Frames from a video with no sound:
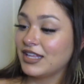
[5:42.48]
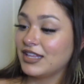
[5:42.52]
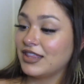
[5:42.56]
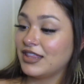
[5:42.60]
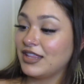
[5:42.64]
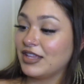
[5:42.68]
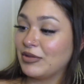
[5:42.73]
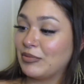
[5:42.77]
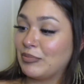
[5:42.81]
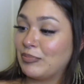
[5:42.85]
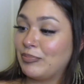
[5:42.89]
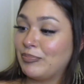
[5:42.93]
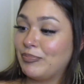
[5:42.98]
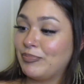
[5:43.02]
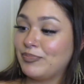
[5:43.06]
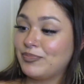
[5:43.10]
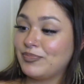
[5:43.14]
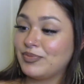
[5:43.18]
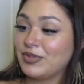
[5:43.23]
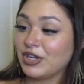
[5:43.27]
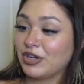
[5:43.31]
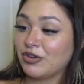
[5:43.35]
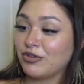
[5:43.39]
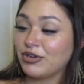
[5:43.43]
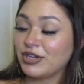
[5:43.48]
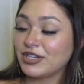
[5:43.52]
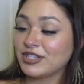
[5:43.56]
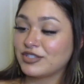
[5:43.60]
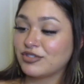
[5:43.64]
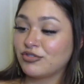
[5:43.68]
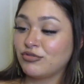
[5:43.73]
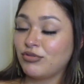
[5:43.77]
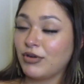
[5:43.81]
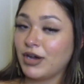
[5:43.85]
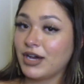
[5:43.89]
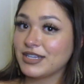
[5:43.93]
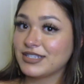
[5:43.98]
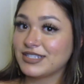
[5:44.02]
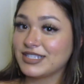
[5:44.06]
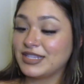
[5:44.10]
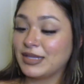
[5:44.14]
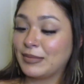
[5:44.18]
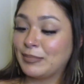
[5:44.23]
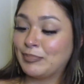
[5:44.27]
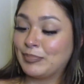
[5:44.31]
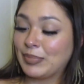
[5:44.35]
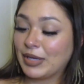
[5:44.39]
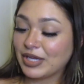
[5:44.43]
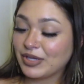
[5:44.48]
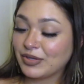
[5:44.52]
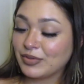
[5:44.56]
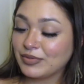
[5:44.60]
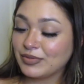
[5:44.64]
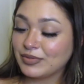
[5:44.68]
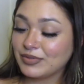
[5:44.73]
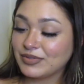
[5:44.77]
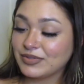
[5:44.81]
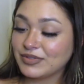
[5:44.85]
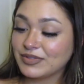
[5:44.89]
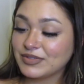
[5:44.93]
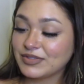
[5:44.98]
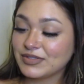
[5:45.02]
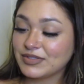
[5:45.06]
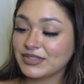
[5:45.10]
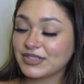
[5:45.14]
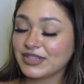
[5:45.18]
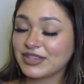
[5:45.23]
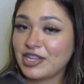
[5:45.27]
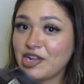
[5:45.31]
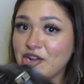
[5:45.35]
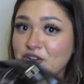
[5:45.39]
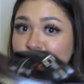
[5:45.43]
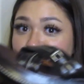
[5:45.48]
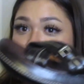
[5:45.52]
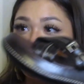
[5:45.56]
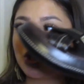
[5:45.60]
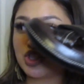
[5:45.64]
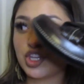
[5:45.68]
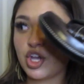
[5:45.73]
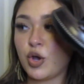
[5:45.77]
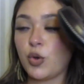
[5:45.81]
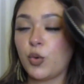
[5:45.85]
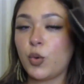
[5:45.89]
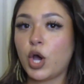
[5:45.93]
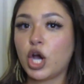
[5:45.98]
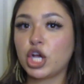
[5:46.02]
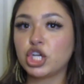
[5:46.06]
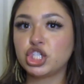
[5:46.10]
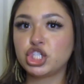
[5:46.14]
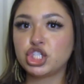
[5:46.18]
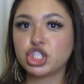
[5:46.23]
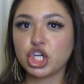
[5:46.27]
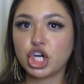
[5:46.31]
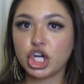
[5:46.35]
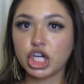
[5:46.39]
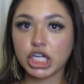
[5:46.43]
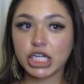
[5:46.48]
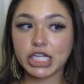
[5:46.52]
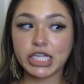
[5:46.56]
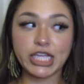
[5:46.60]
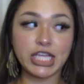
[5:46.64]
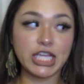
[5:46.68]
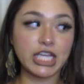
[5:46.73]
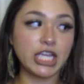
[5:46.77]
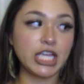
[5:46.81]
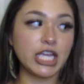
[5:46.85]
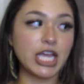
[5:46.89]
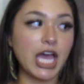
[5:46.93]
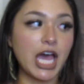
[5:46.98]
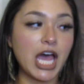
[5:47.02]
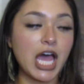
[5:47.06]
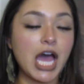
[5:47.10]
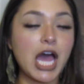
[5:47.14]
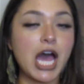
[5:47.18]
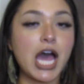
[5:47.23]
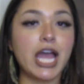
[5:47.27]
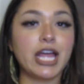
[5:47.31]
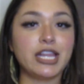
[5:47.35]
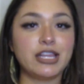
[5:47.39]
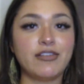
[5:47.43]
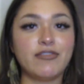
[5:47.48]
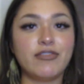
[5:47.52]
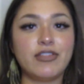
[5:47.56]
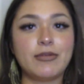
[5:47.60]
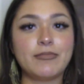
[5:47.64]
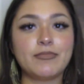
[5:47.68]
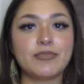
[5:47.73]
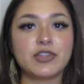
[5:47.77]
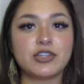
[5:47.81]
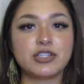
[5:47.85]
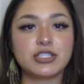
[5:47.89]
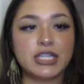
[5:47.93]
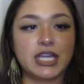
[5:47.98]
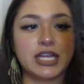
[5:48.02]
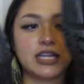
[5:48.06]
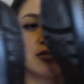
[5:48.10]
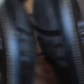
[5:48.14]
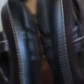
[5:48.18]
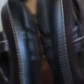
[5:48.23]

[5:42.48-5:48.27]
the crisscross and the buckles. They're so chunky. I love them. They're just like,